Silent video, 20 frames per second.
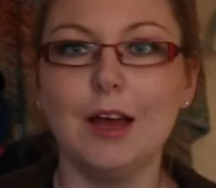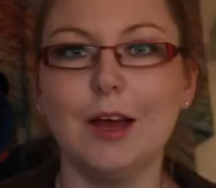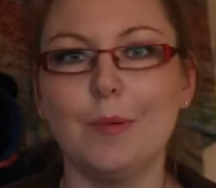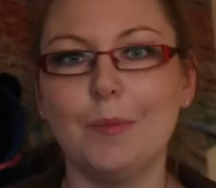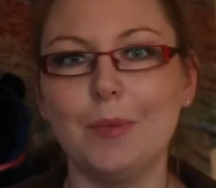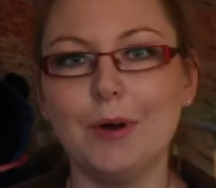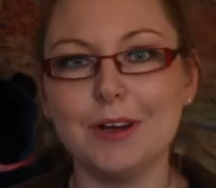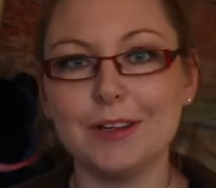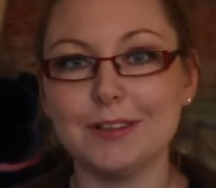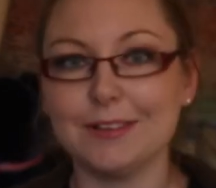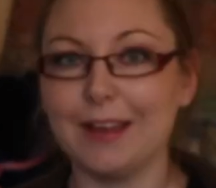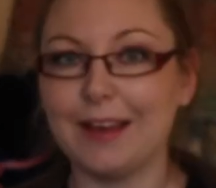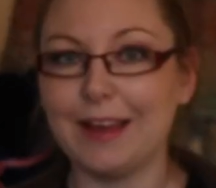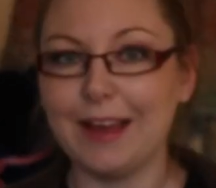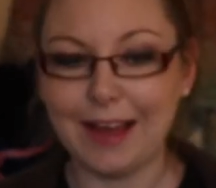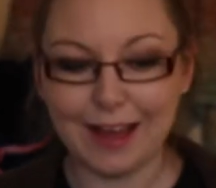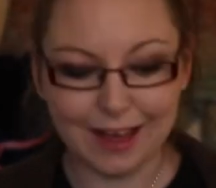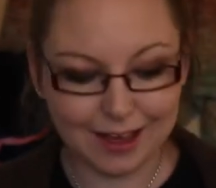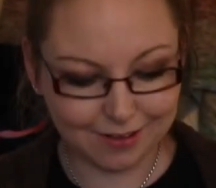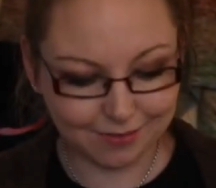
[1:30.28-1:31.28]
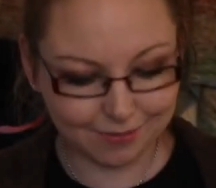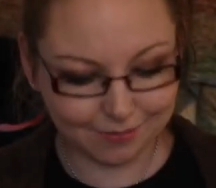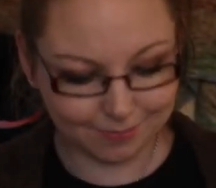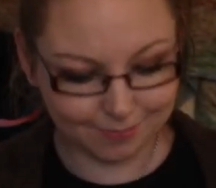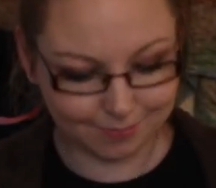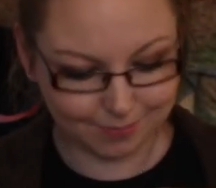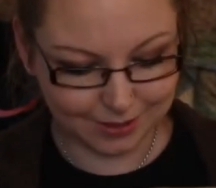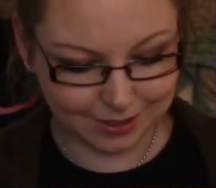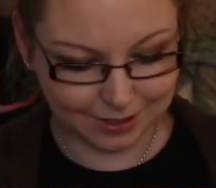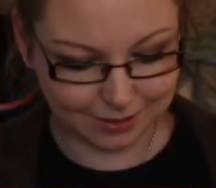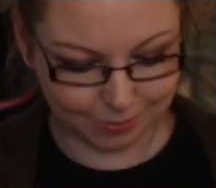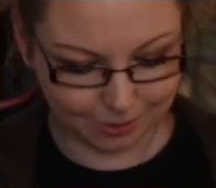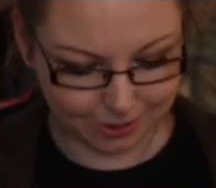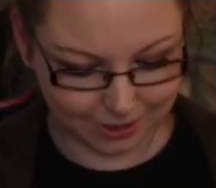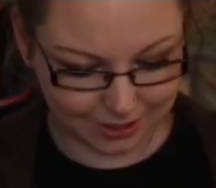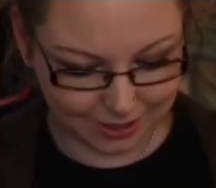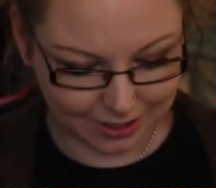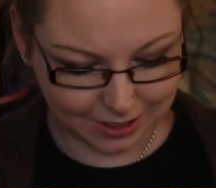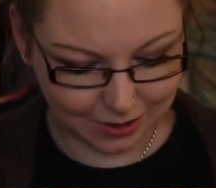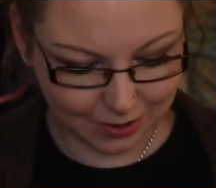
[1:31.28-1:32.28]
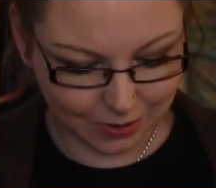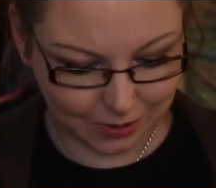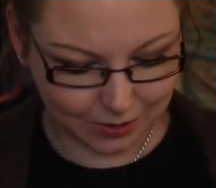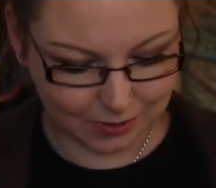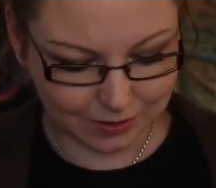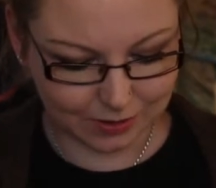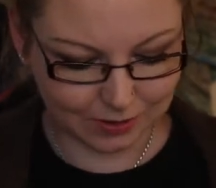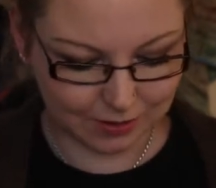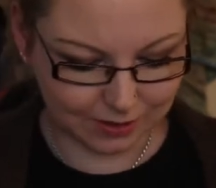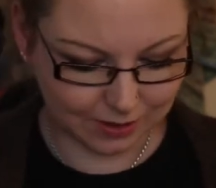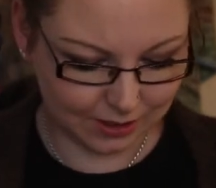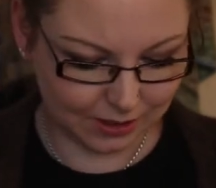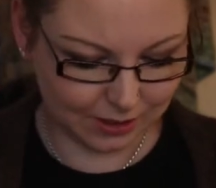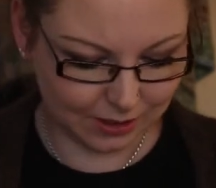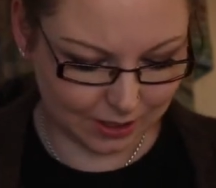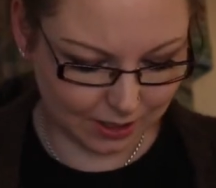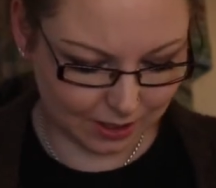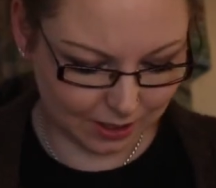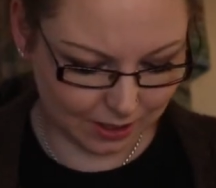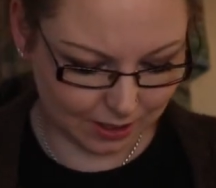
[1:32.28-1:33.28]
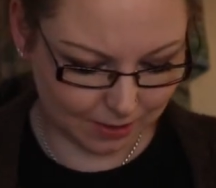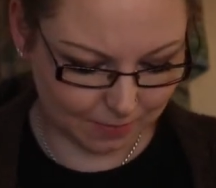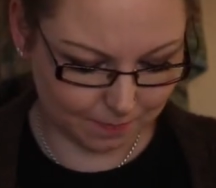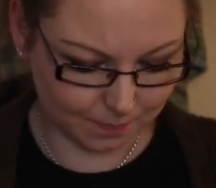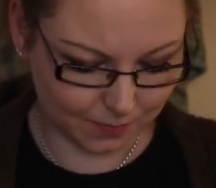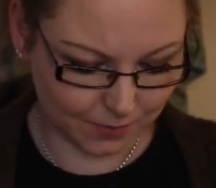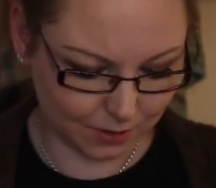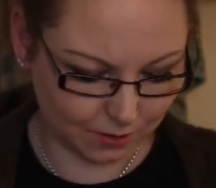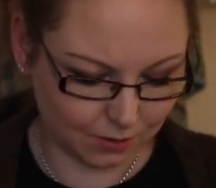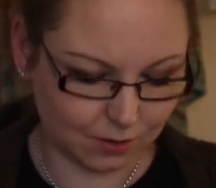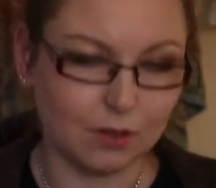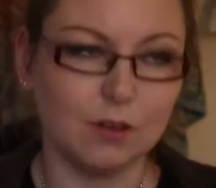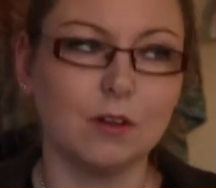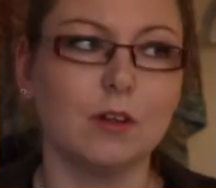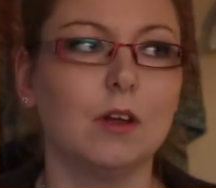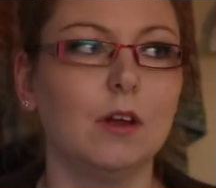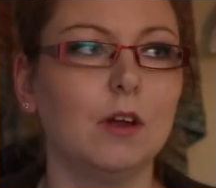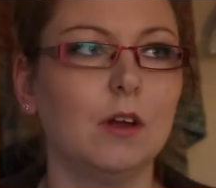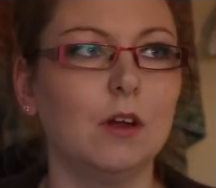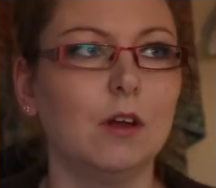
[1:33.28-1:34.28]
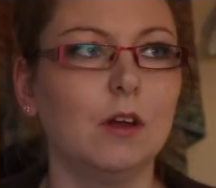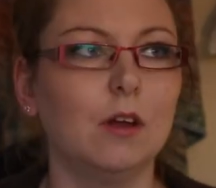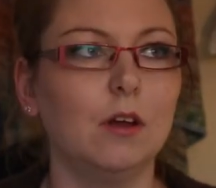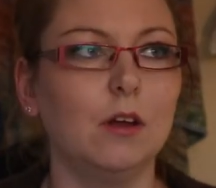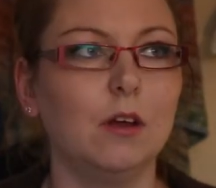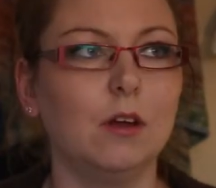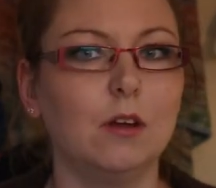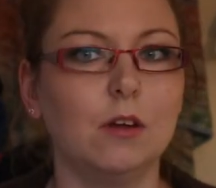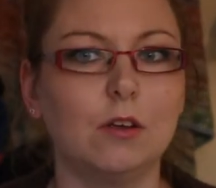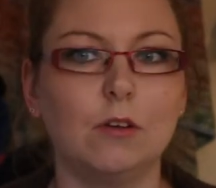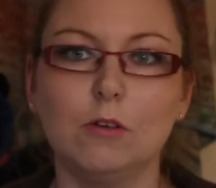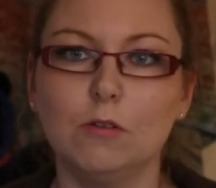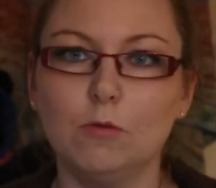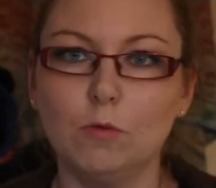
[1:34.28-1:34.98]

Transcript: But I have been working on the Good